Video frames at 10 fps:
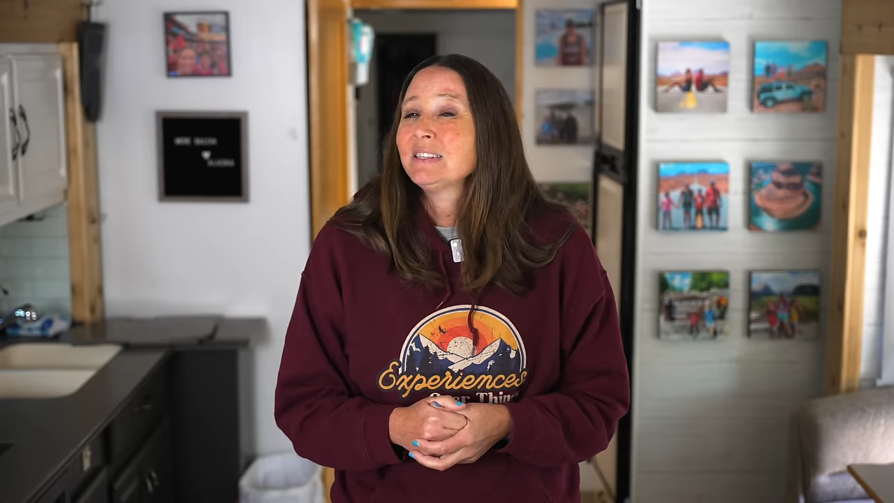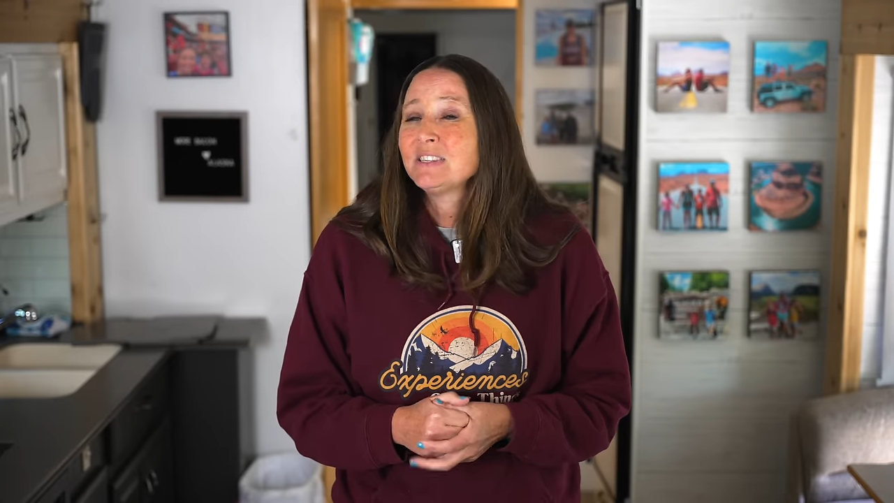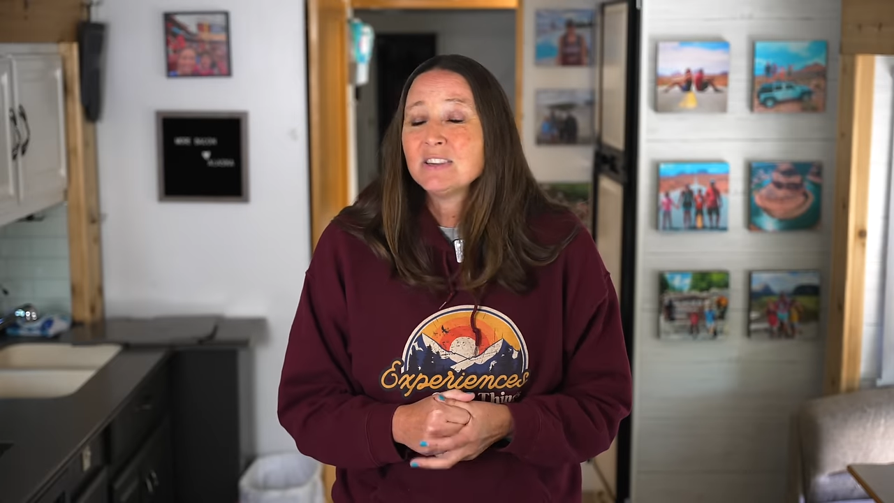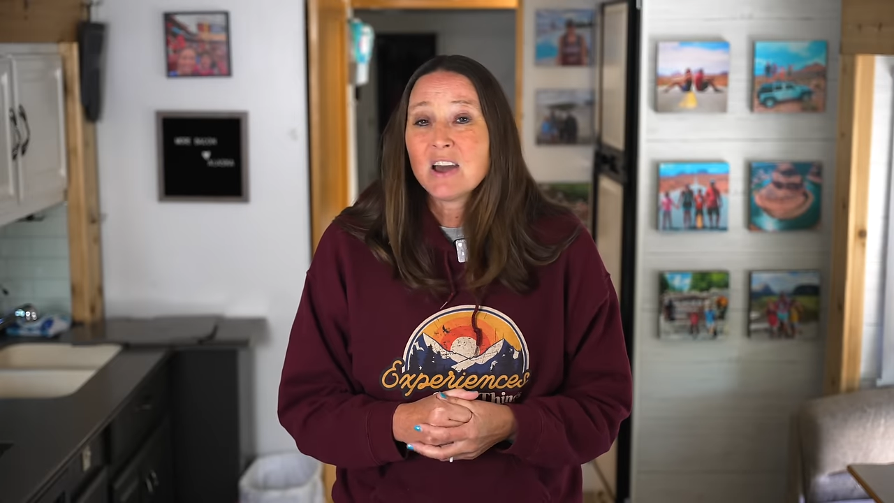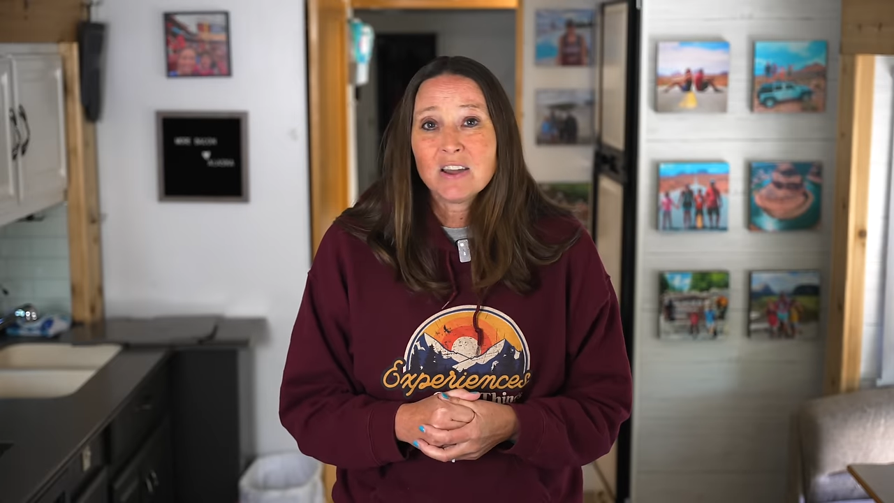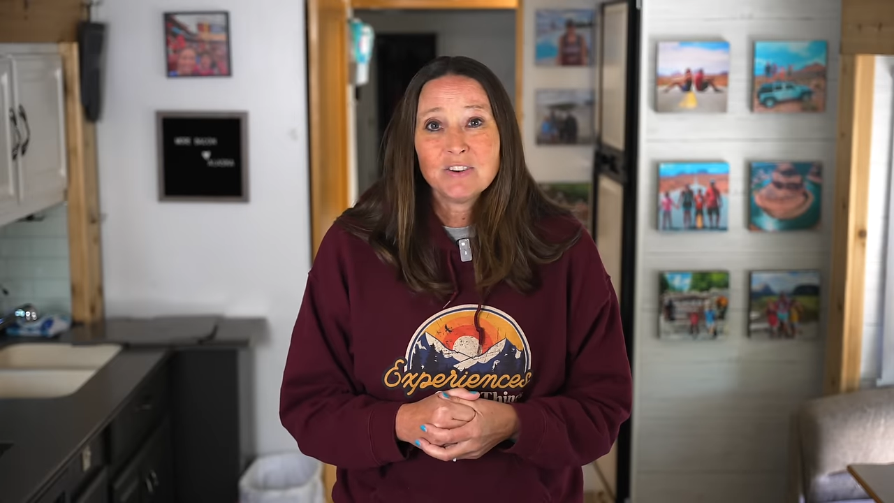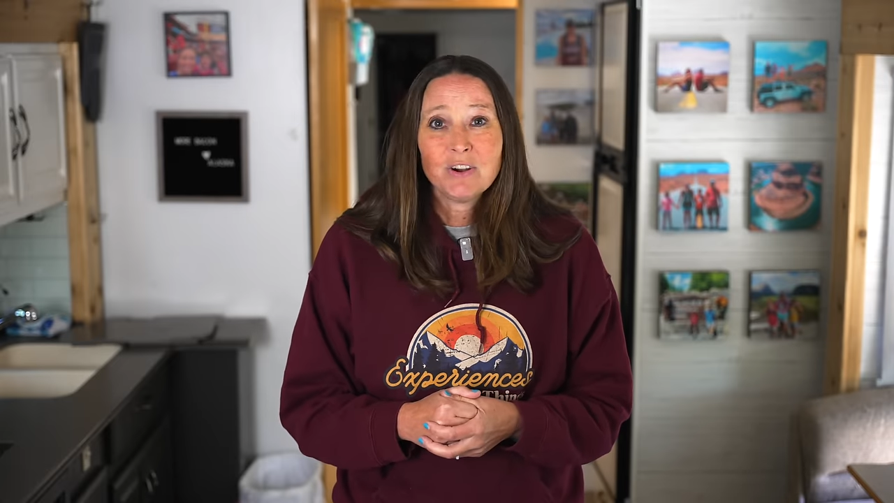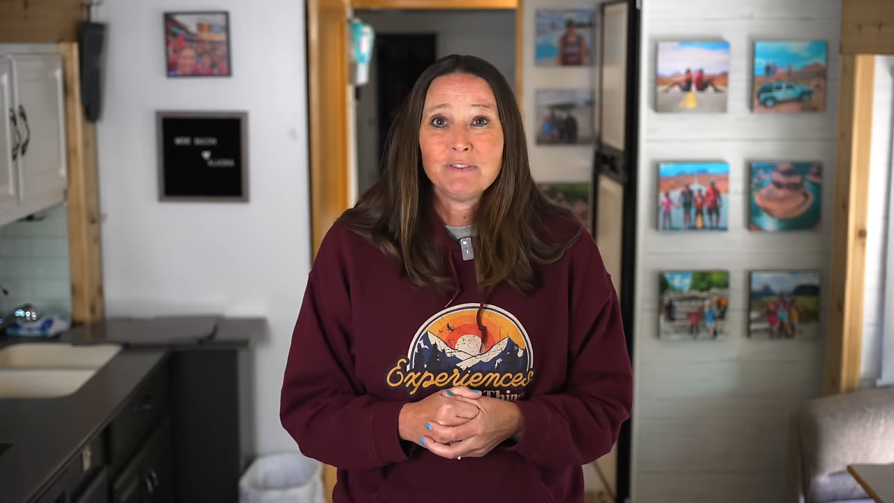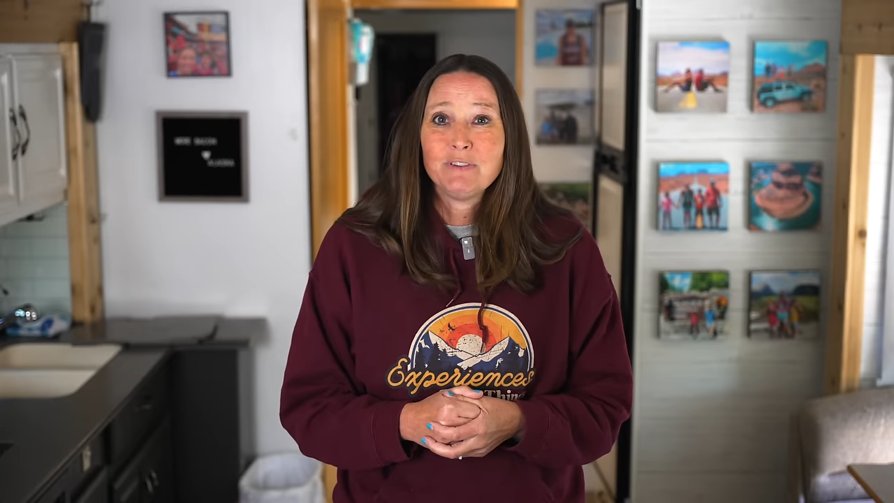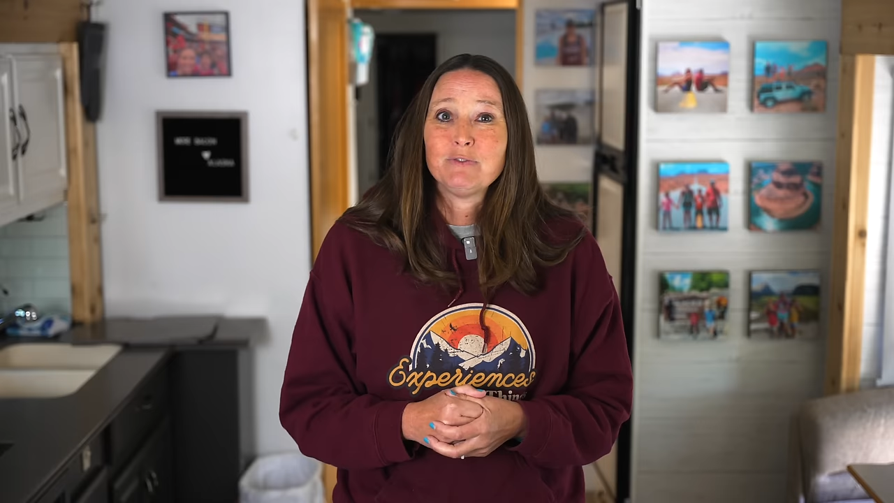It's not an
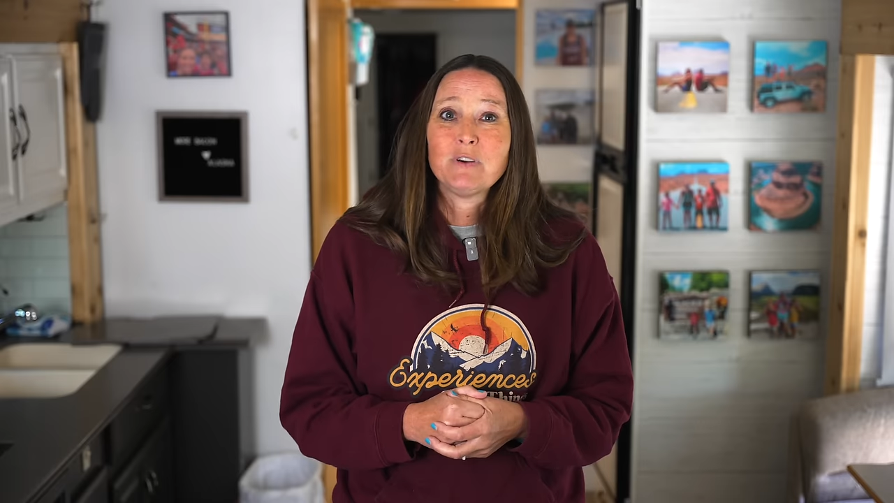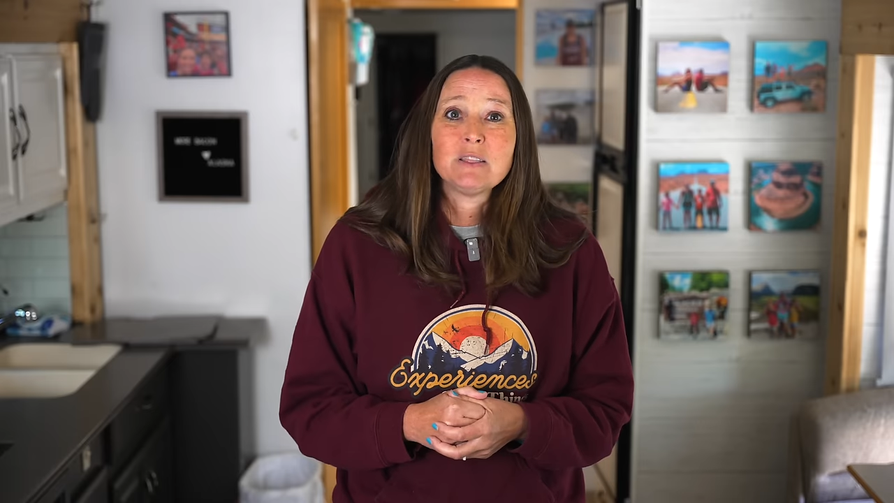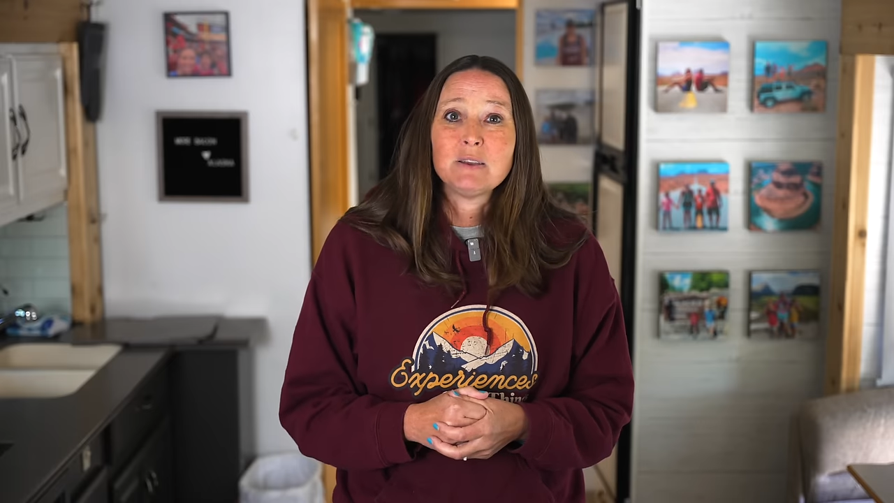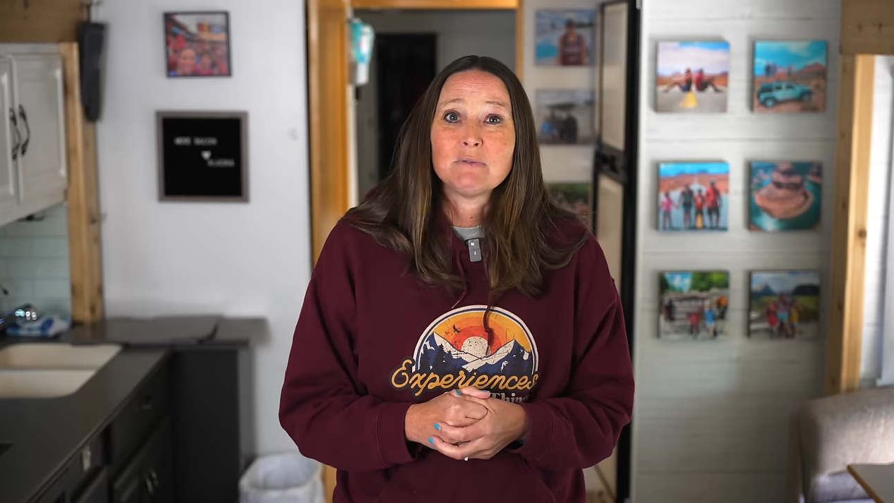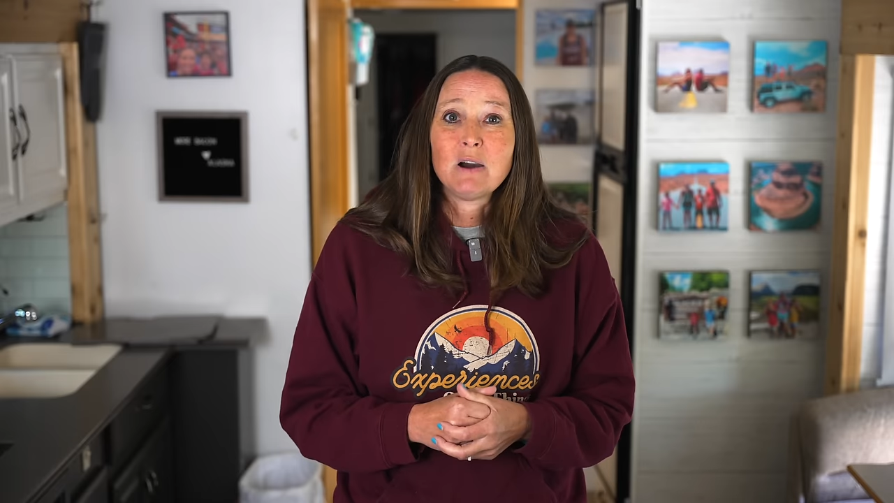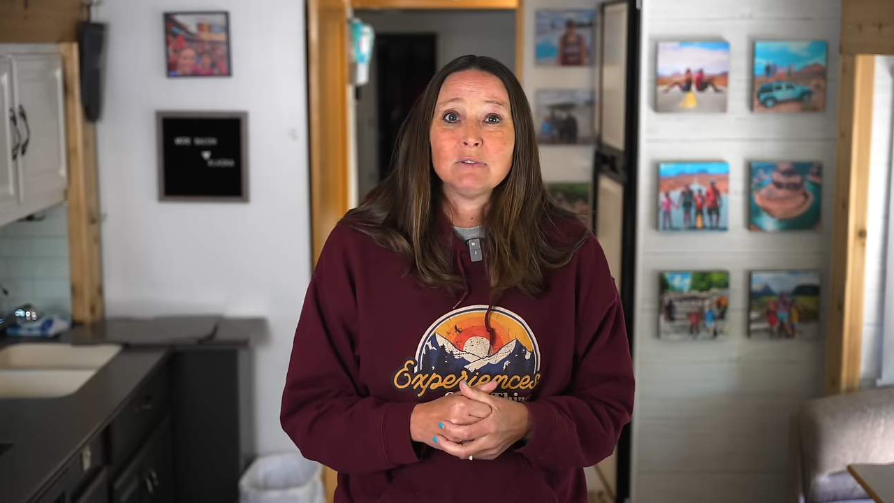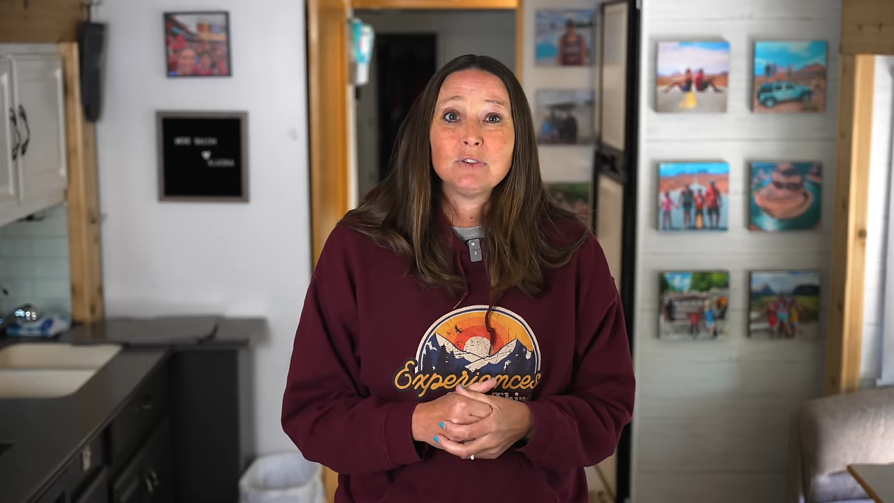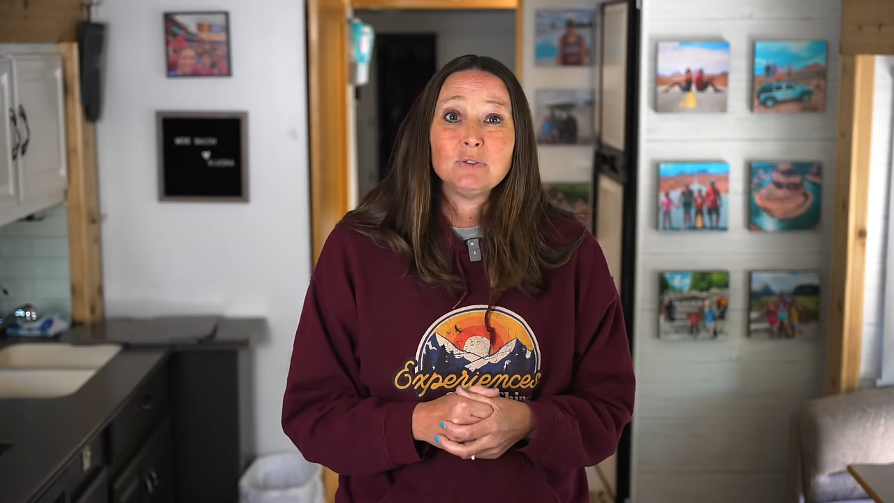RV-friendly route